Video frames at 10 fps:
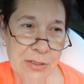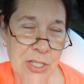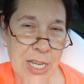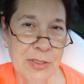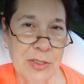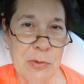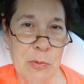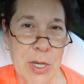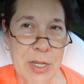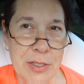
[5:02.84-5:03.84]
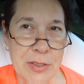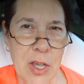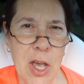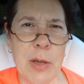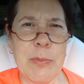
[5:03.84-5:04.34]
Jesse was
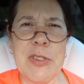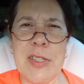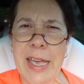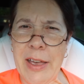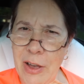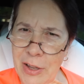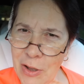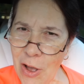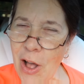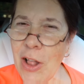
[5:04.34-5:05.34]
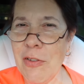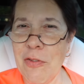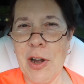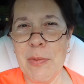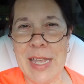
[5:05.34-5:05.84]
upset on all of
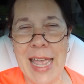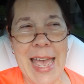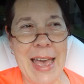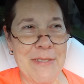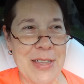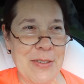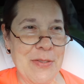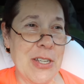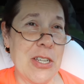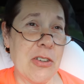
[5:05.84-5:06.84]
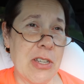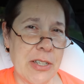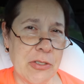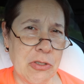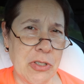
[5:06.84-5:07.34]
our behalf in the video
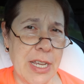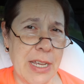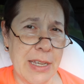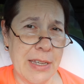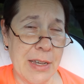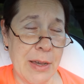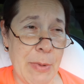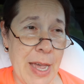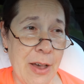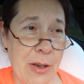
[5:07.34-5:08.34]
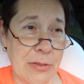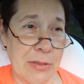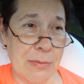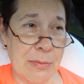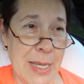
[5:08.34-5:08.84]
yesterday about
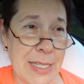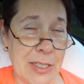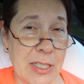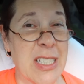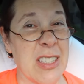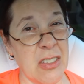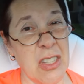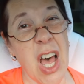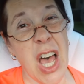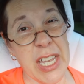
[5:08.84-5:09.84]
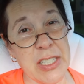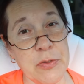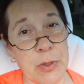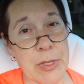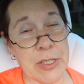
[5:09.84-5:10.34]
basically the lies
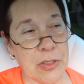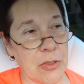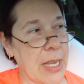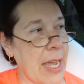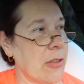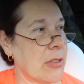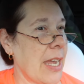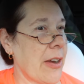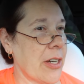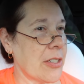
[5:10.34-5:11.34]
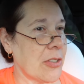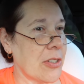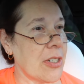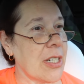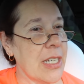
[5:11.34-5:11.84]
from this O'Dowd
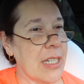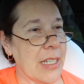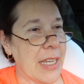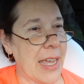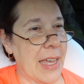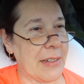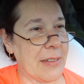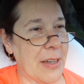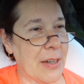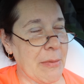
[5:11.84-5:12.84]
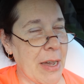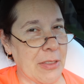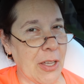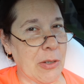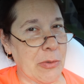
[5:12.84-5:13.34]
character. And I
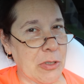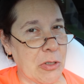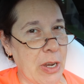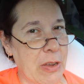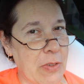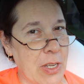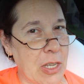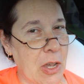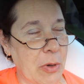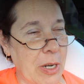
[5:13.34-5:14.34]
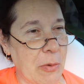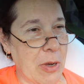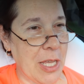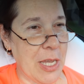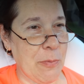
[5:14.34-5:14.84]
thought it was a great video, and I
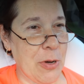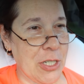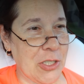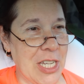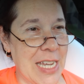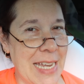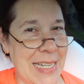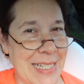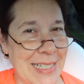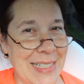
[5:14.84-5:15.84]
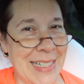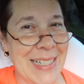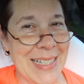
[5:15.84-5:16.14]
really appreciated it.